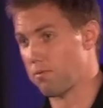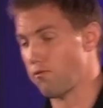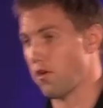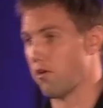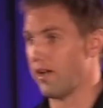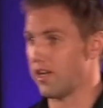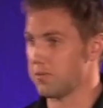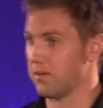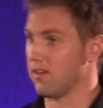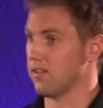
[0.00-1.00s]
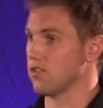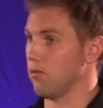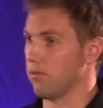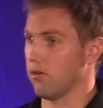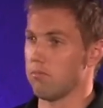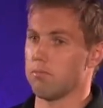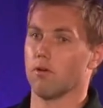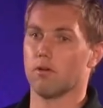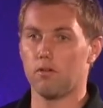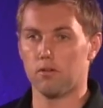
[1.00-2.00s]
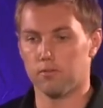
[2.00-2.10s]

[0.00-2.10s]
prefer an HP desktop or notebook.